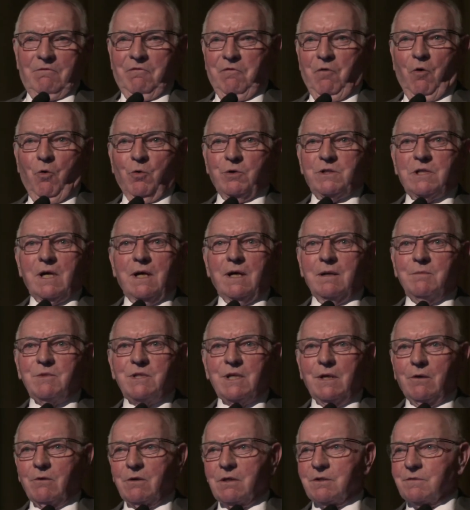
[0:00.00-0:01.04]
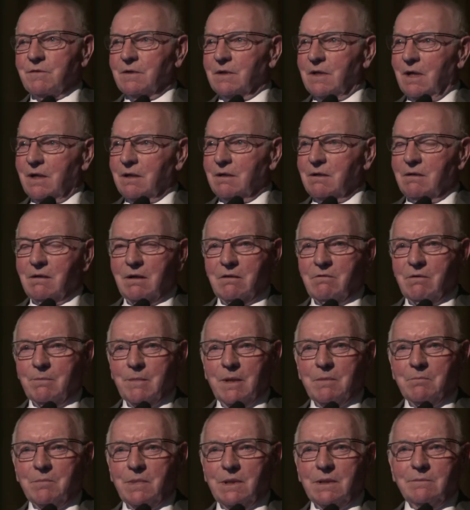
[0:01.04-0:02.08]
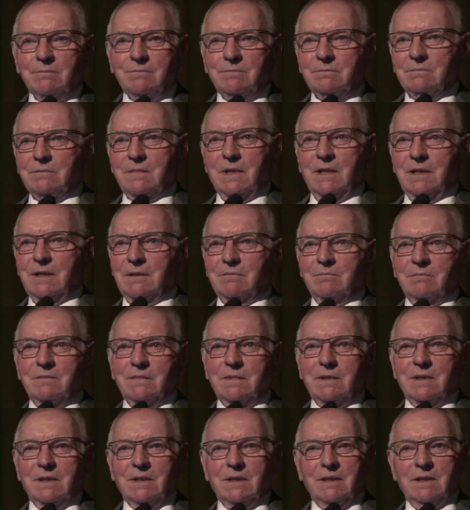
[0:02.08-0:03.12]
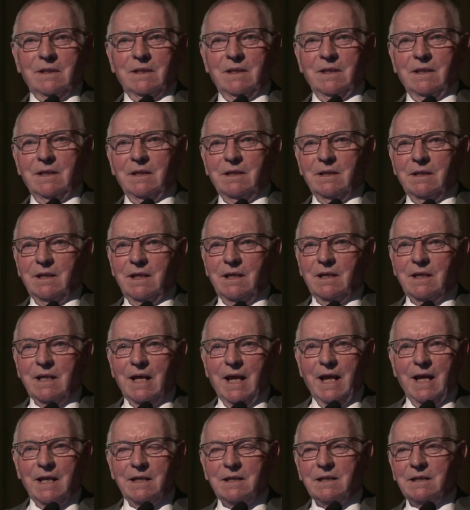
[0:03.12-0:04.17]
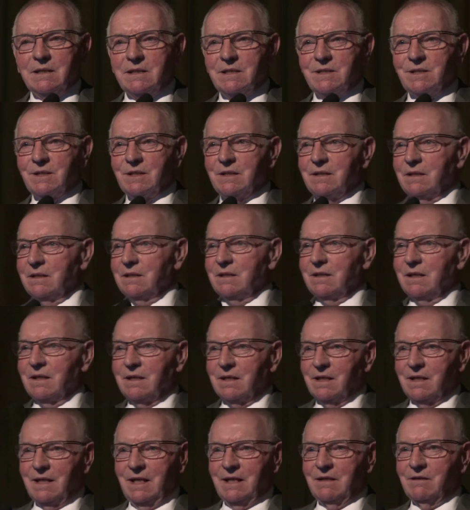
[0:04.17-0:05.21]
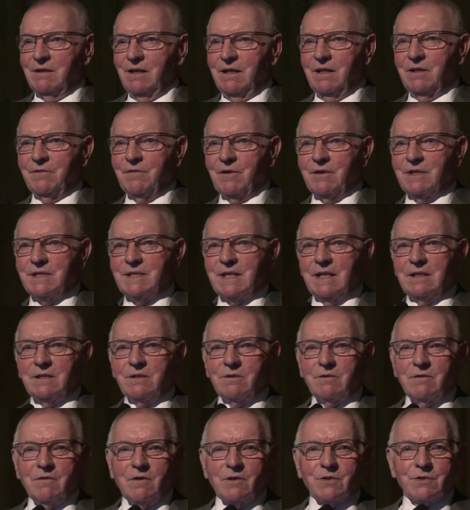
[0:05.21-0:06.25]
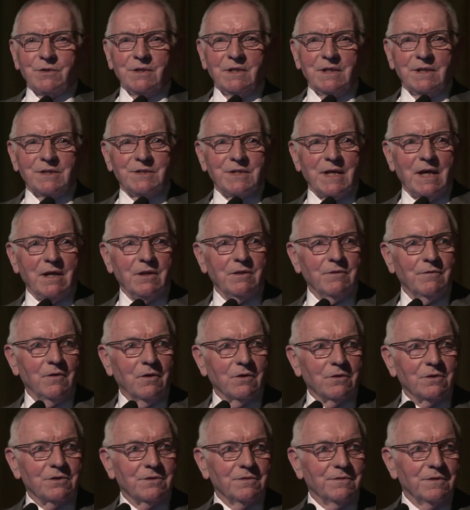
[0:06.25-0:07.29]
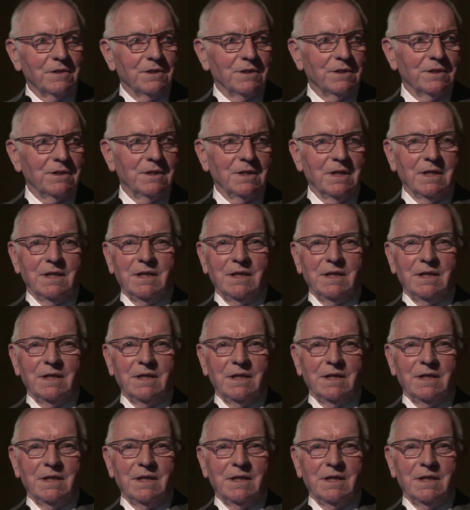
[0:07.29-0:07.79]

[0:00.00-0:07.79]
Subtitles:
Four times in Oxford, I remember, in Headington, in the very centre of Oxford, in the south of Oxford,